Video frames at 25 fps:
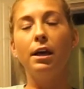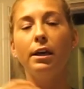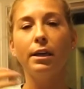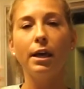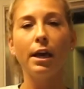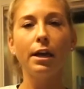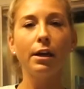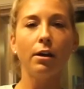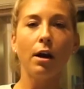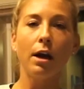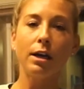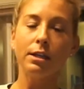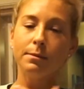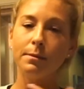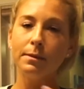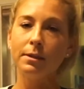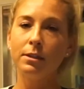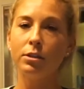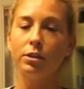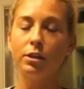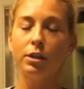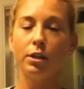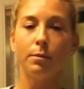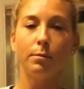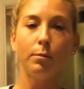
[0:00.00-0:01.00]
get your
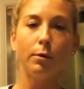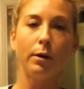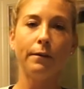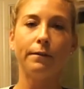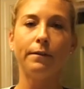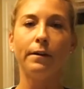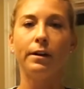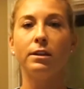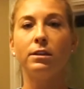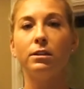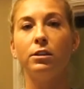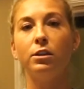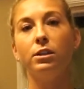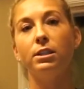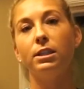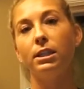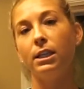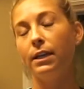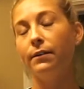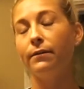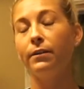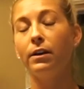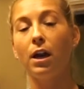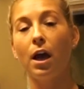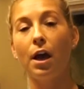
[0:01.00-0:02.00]
husbands or your boyfriends or your
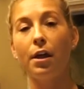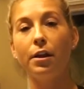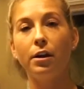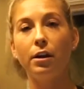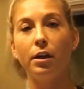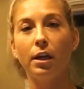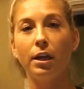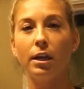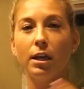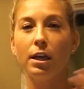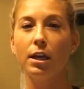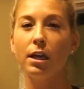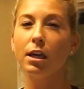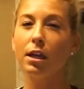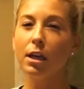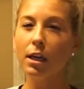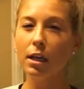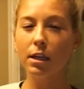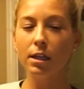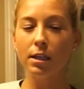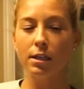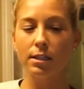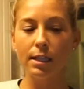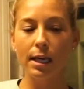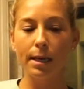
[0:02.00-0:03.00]
significant other like
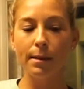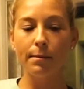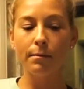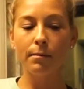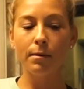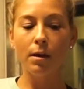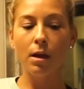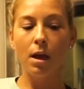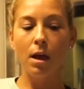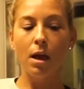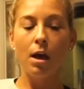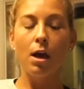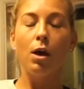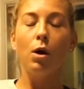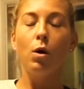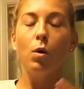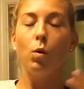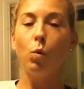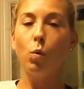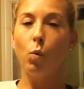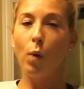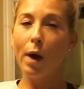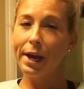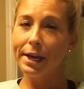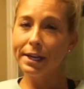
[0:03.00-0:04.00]
eating the same
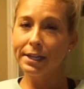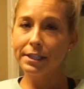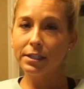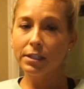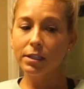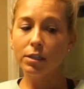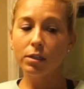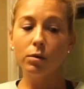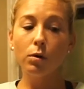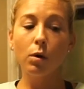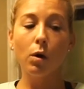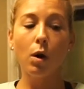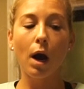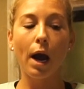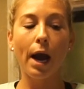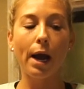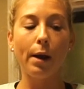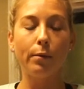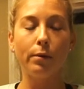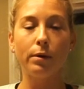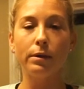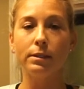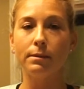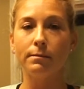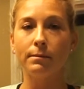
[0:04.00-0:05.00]
way as you,
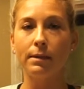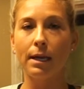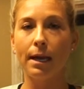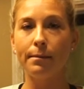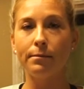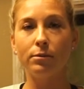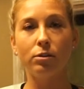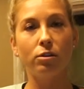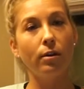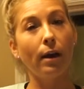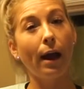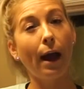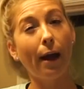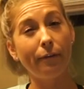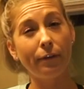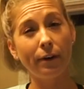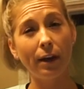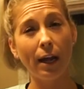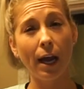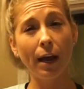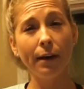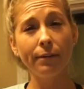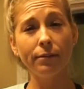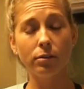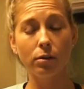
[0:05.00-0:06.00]
I will sometimes do half and
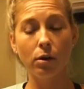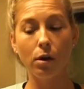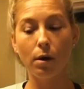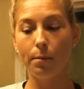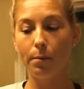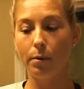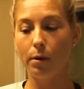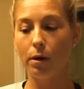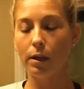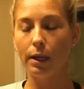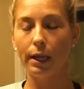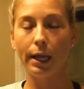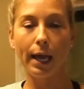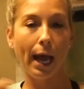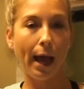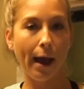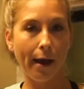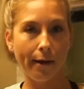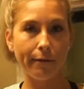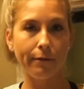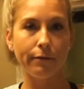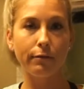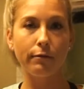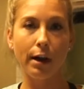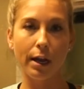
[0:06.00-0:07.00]
half. So I'll put like
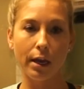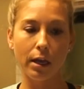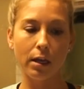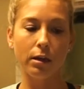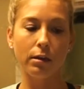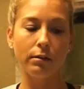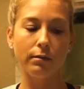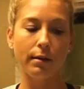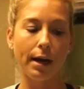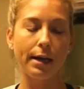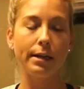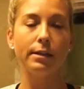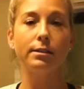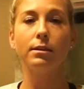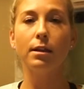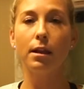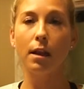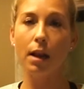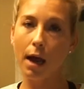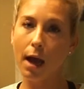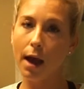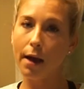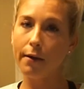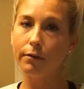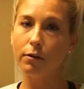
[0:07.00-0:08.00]
half regular rice and
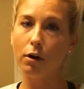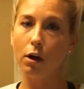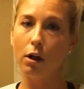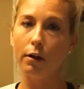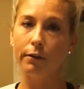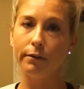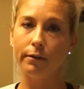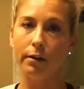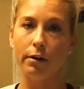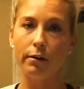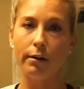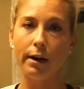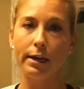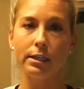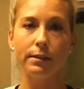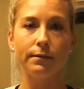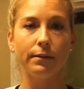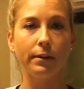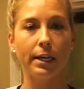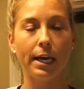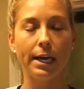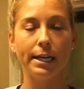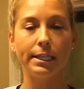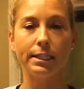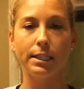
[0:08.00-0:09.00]
then half cauliflower rice
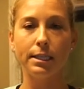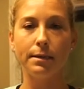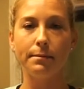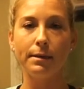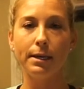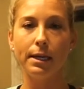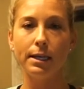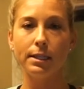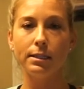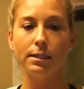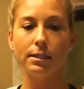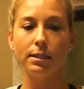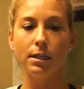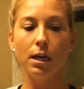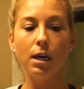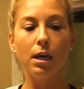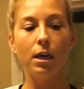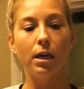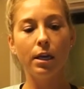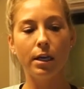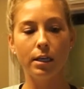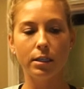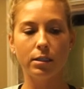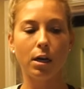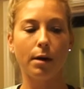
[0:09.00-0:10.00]
for Casey because
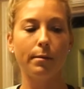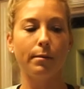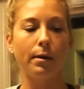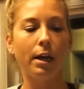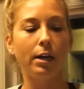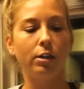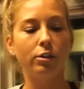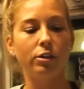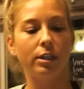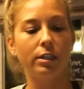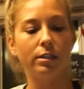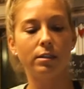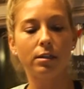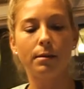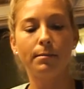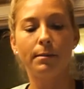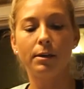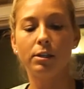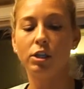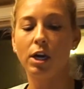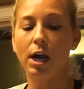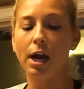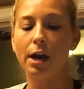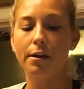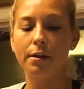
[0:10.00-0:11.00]
his carbohydrates are
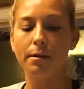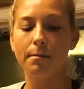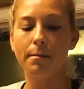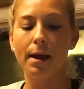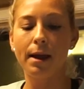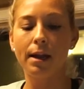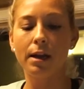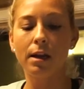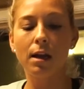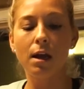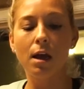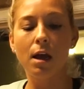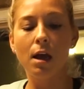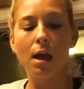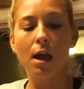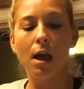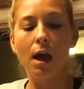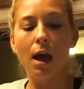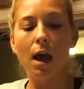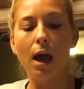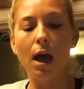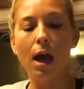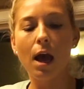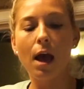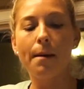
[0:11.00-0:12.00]
much higher than
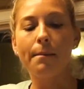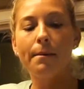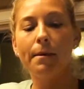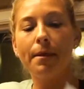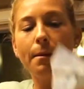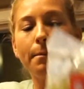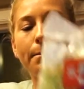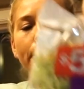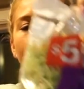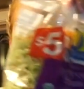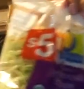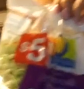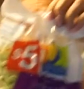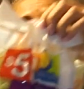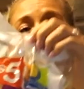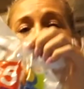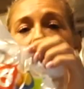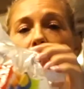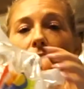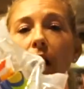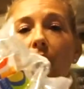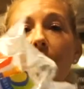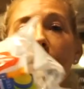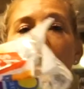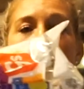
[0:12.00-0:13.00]
mine. And then broccoli
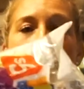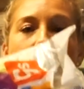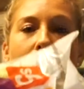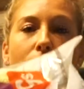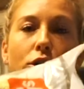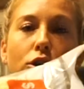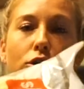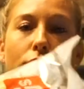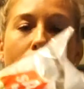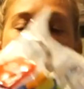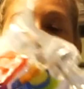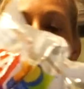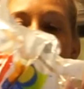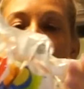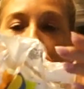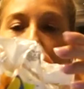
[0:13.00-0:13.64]
slaw is a great